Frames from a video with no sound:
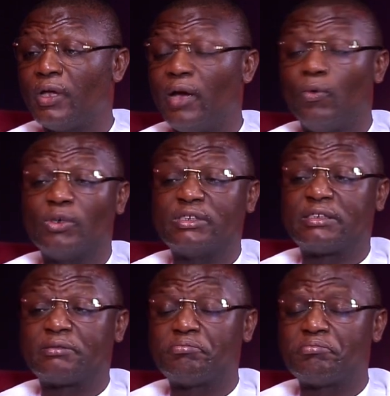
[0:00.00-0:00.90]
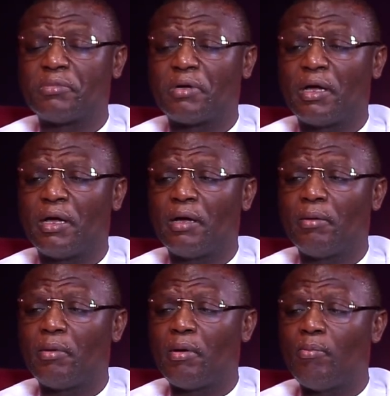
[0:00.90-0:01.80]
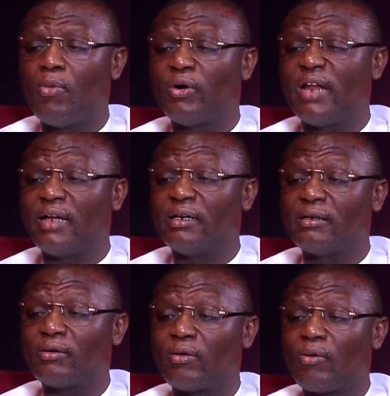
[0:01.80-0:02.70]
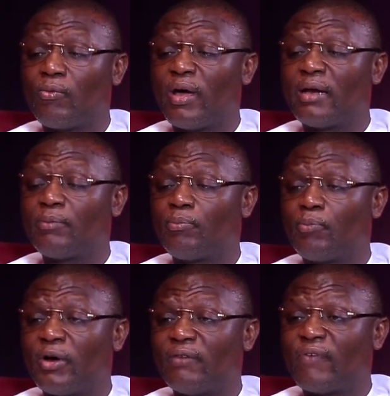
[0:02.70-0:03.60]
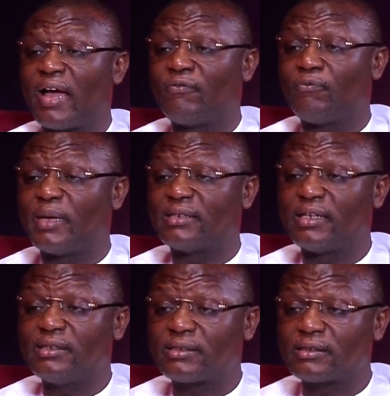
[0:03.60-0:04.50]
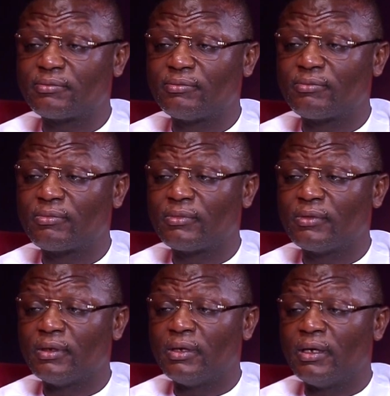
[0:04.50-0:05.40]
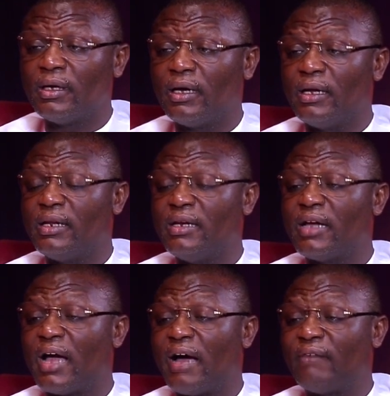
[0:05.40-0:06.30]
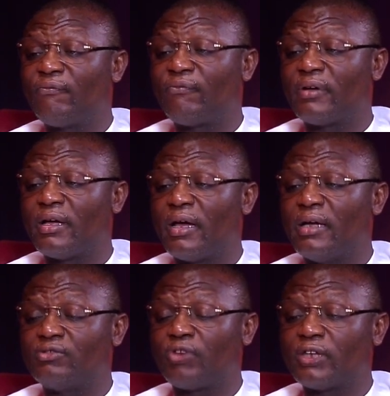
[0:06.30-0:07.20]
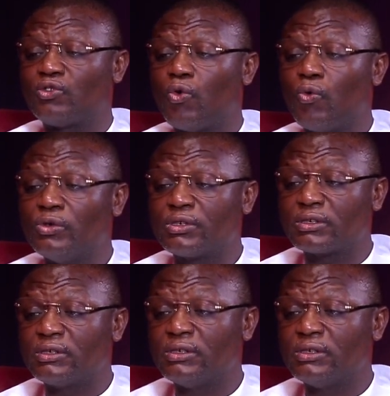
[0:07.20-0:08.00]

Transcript: It was more than 1.5%. It didn't have a threshold.